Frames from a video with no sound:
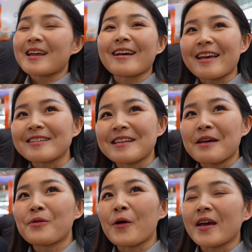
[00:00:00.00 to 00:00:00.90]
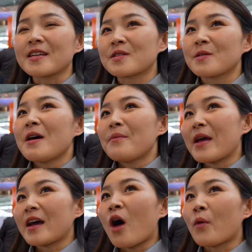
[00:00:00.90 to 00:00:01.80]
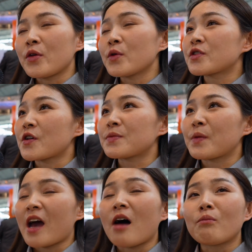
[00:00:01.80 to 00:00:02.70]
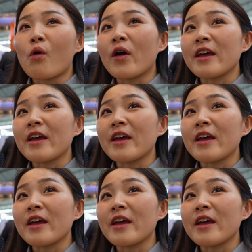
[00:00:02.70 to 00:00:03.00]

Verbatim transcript: Taking an example is make our users become more